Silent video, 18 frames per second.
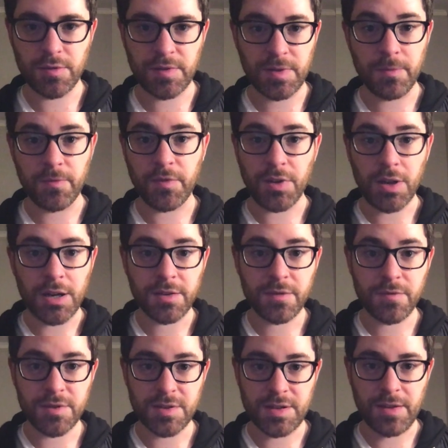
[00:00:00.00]
some
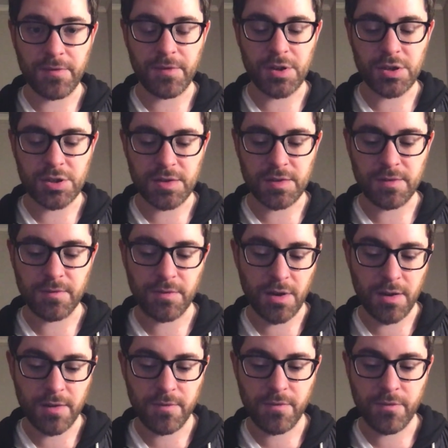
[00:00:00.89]
philosophers' definitions of
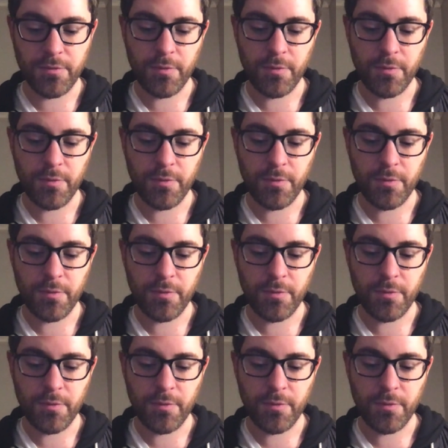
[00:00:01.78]
love?